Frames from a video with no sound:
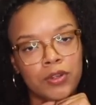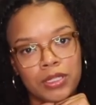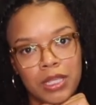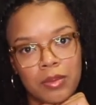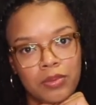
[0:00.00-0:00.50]
For
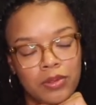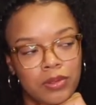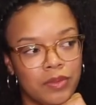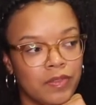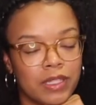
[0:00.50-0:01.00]

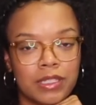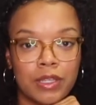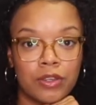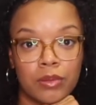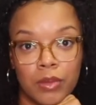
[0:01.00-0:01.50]
example, if let's
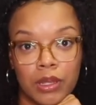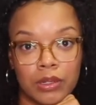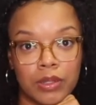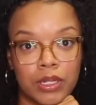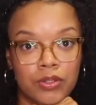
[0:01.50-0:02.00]
say you're a
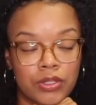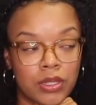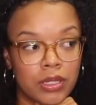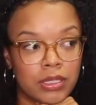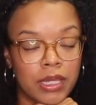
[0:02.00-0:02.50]
model and you just
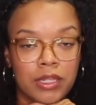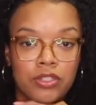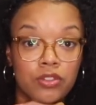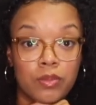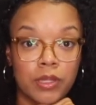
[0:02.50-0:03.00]
got signed
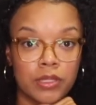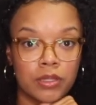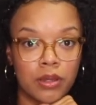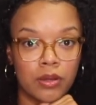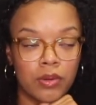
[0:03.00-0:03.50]
two months
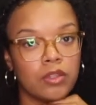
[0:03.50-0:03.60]
ago,